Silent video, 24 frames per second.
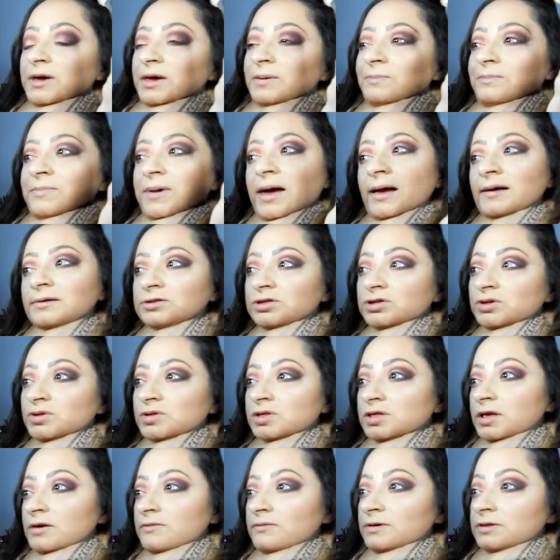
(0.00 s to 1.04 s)
MAC
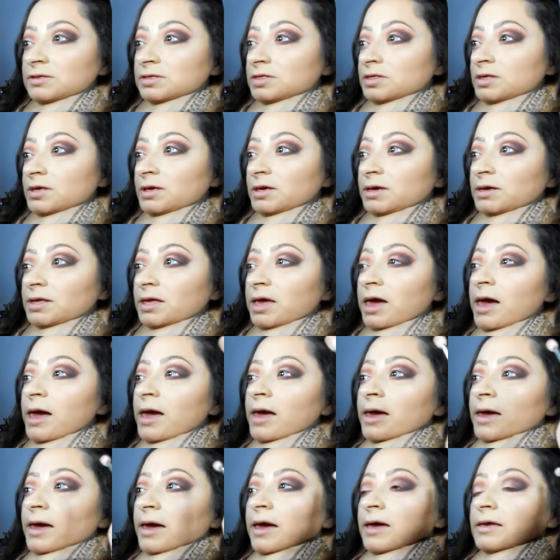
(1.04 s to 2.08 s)
217
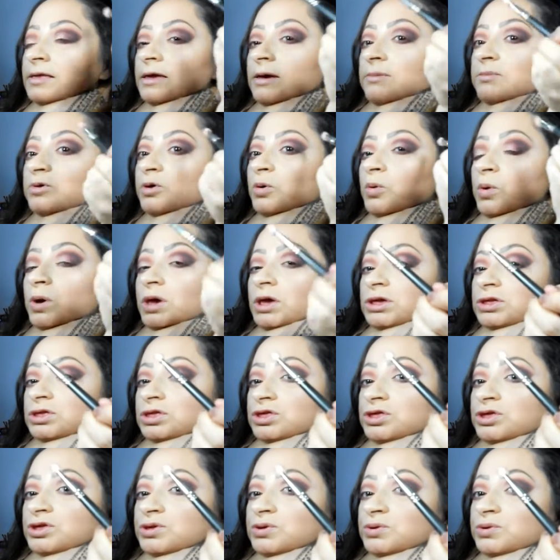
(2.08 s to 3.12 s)
and I'm going
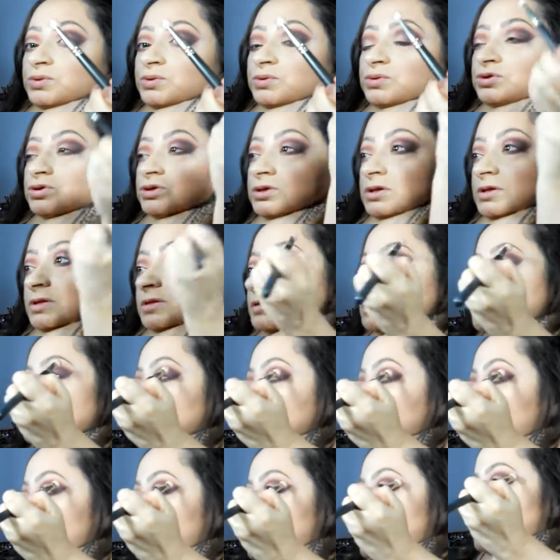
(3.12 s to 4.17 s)
to
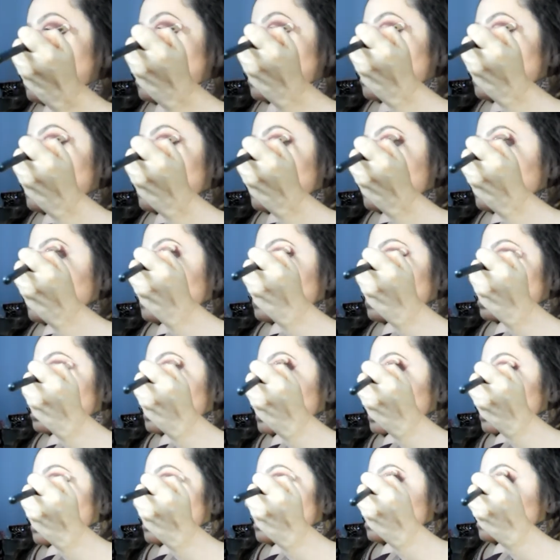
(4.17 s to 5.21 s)
just
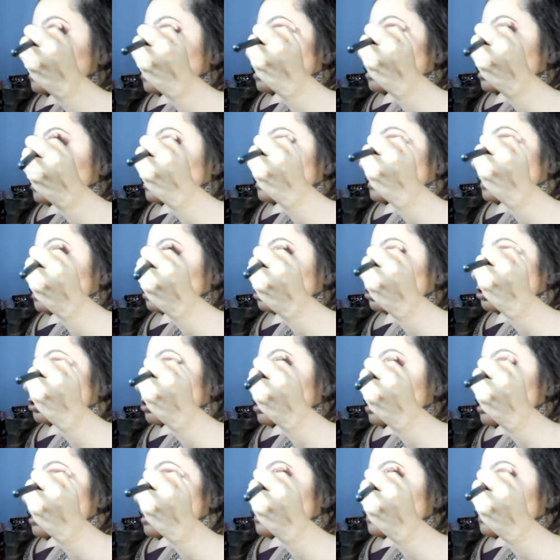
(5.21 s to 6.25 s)
blend the
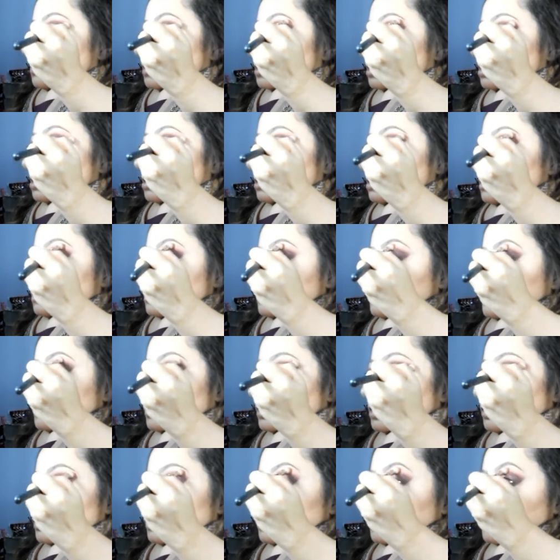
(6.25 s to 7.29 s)
top of
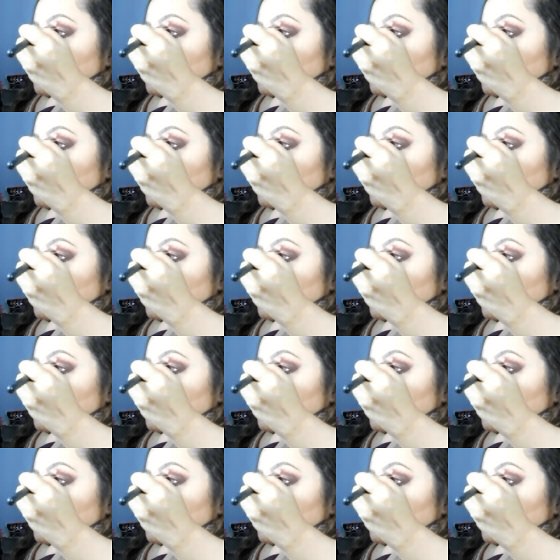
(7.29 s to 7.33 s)
the